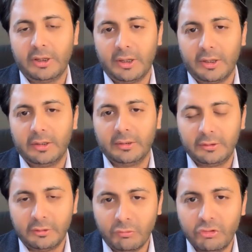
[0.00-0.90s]

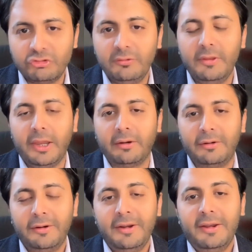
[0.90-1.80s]
conversion
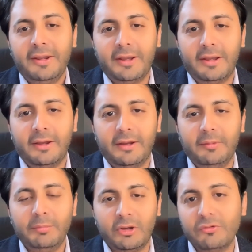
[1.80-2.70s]
there,
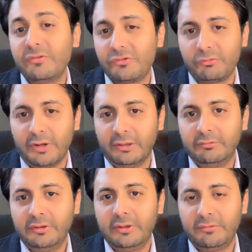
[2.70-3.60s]
because it's
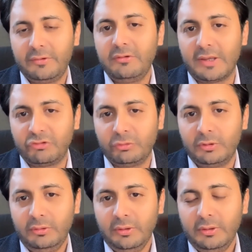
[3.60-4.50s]
relevant, it's contextual,